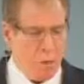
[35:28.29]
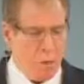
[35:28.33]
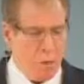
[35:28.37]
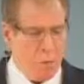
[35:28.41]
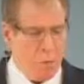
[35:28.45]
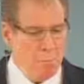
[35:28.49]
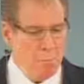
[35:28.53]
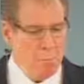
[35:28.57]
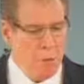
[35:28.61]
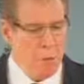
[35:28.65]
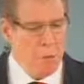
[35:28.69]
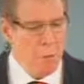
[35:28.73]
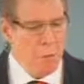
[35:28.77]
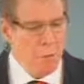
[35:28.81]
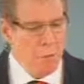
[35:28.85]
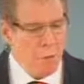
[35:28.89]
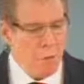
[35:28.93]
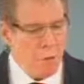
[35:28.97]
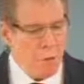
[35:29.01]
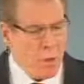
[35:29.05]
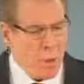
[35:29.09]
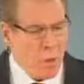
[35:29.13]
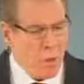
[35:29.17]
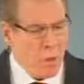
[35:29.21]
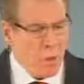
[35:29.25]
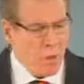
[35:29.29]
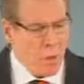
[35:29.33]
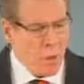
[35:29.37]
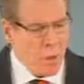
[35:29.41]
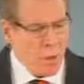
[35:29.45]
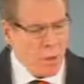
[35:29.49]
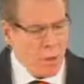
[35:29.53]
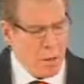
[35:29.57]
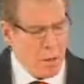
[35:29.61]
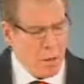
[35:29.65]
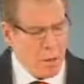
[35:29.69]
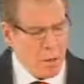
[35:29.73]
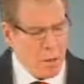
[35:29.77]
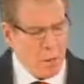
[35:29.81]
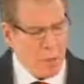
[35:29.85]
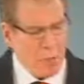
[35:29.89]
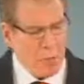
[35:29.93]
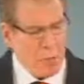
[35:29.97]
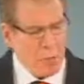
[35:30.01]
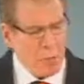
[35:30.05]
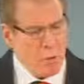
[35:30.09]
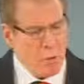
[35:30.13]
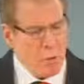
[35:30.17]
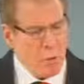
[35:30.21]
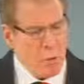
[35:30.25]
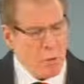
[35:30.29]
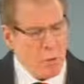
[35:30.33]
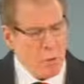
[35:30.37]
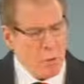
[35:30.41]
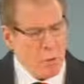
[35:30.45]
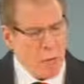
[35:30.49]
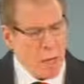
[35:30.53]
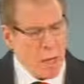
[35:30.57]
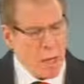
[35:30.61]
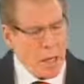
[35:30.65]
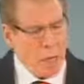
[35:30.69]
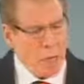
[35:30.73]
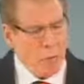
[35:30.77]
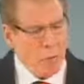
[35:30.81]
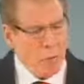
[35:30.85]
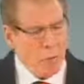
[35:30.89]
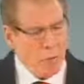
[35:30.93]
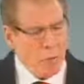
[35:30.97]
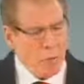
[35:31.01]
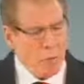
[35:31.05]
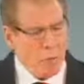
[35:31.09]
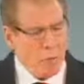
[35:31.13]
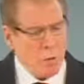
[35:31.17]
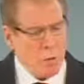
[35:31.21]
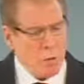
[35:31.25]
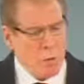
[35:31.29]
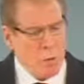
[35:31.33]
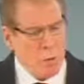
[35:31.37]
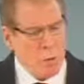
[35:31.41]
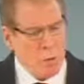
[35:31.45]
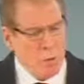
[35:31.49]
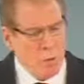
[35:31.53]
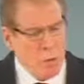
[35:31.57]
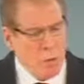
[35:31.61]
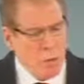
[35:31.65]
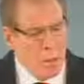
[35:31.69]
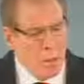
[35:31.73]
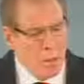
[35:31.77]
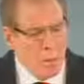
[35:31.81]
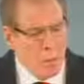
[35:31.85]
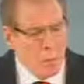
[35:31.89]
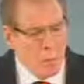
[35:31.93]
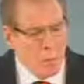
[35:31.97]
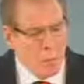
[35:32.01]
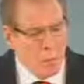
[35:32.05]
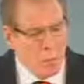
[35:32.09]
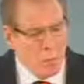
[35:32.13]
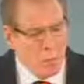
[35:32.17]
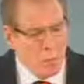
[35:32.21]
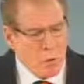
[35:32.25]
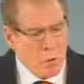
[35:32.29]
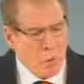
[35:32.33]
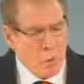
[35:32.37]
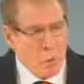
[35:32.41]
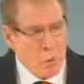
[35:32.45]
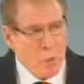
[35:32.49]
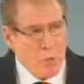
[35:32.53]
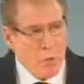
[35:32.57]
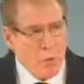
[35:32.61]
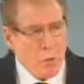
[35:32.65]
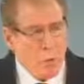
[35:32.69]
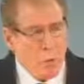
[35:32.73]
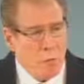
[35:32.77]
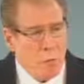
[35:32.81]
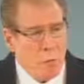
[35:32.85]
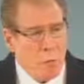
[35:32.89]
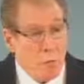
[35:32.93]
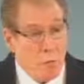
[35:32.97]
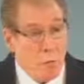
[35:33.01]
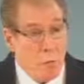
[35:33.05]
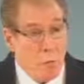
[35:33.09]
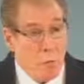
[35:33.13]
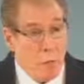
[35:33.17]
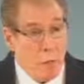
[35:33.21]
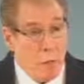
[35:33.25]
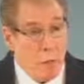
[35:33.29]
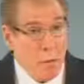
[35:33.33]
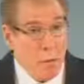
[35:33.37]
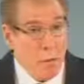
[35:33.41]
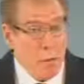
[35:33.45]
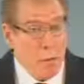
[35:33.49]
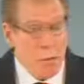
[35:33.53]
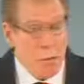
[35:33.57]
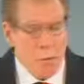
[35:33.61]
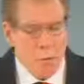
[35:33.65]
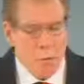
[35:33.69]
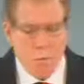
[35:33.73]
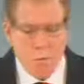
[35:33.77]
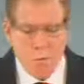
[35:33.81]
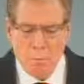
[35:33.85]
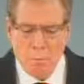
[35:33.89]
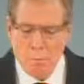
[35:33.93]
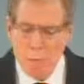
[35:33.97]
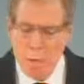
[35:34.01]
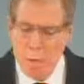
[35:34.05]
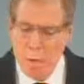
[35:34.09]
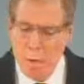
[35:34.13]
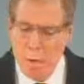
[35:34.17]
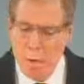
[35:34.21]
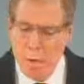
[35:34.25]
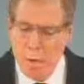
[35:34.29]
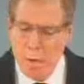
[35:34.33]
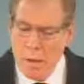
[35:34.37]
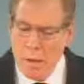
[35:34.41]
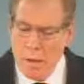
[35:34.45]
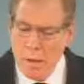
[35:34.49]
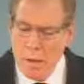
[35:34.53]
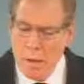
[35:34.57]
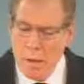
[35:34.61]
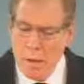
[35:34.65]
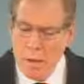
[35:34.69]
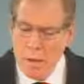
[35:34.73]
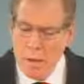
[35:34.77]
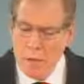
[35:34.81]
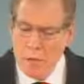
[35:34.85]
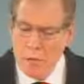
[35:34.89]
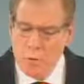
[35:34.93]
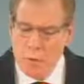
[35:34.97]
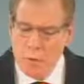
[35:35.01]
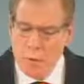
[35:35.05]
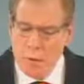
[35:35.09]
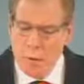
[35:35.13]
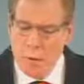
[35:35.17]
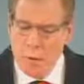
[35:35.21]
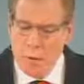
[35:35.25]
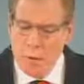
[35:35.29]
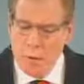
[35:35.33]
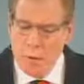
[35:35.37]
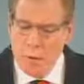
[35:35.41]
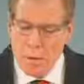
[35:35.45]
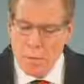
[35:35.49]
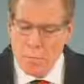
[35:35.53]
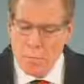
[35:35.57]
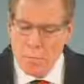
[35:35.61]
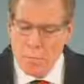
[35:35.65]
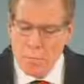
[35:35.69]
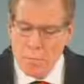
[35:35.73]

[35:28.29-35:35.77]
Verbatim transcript: Uh, Said, I, I, he said, you know, Bob was uh, was a great student, and he was. And he said, um,